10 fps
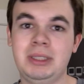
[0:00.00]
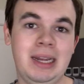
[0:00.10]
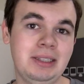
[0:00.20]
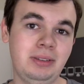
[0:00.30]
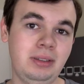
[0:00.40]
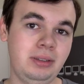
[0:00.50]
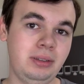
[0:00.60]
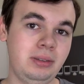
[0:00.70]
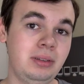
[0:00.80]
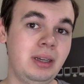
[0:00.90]
And that's going
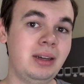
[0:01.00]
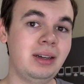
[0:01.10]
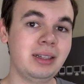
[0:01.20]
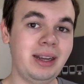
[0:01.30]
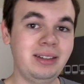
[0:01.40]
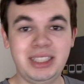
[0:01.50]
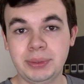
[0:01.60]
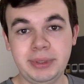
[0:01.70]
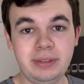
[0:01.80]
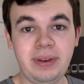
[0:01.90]
to kind of get
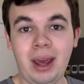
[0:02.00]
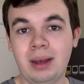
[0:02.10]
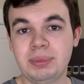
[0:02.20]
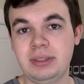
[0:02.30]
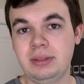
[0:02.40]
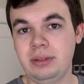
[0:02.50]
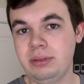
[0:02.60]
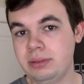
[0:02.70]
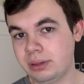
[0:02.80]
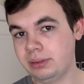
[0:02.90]
rid of apps that
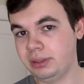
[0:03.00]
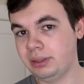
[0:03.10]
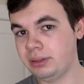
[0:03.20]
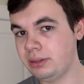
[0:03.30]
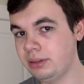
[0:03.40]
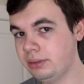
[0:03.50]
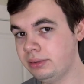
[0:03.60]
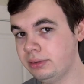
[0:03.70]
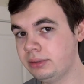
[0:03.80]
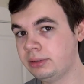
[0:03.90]
you don't
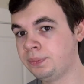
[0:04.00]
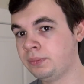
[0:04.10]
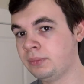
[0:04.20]
use